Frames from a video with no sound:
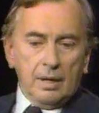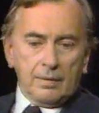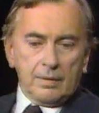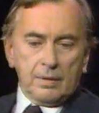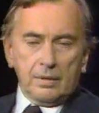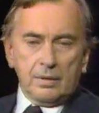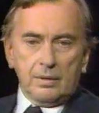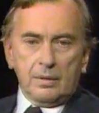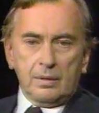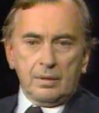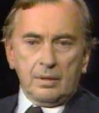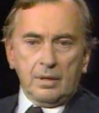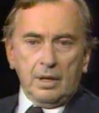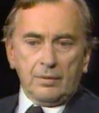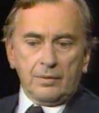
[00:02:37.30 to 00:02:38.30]
after
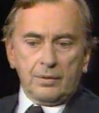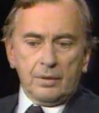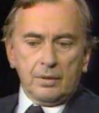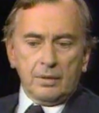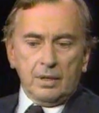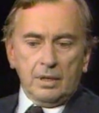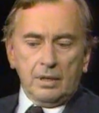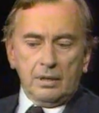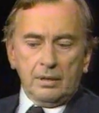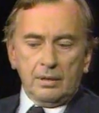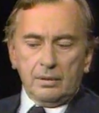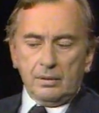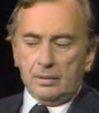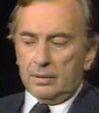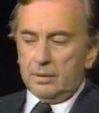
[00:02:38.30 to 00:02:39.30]

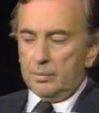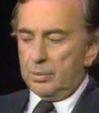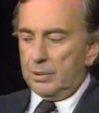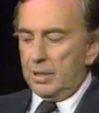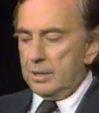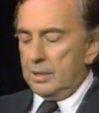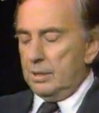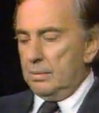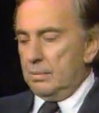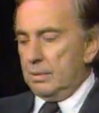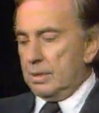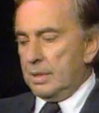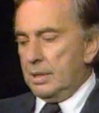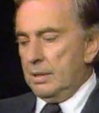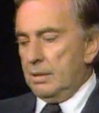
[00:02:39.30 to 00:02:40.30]
the president
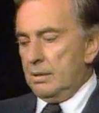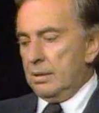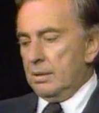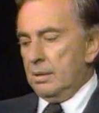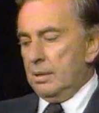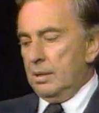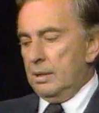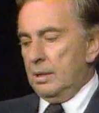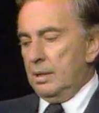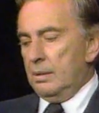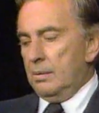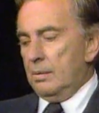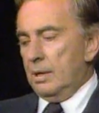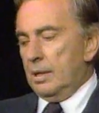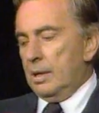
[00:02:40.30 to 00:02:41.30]
was killed. Herndon
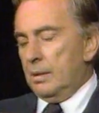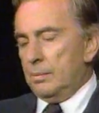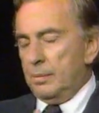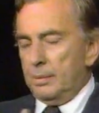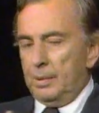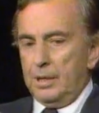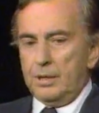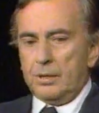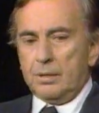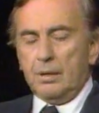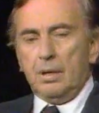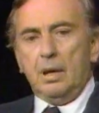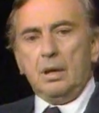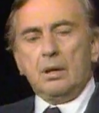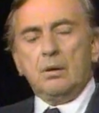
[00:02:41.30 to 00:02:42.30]
then went out and played
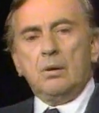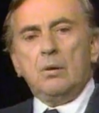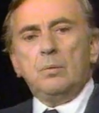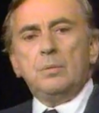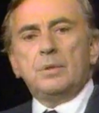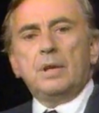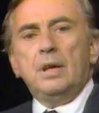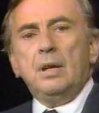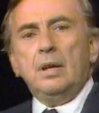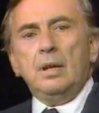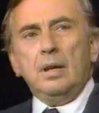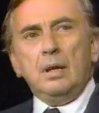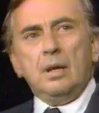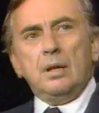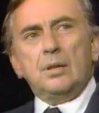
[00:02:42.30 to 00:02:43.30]
Sherlock Holmes
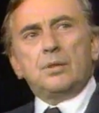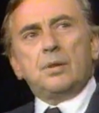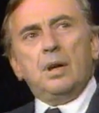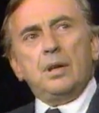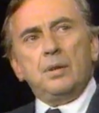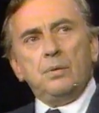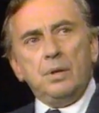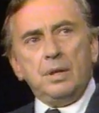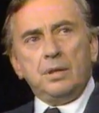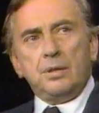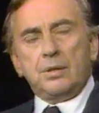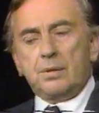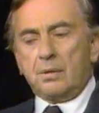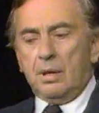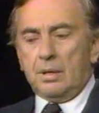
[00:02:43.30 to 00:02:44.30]
and tried to
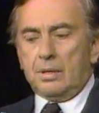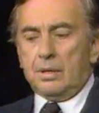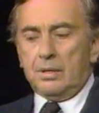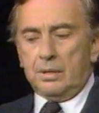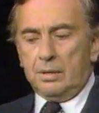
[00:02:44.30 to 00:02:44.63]
reconstruct his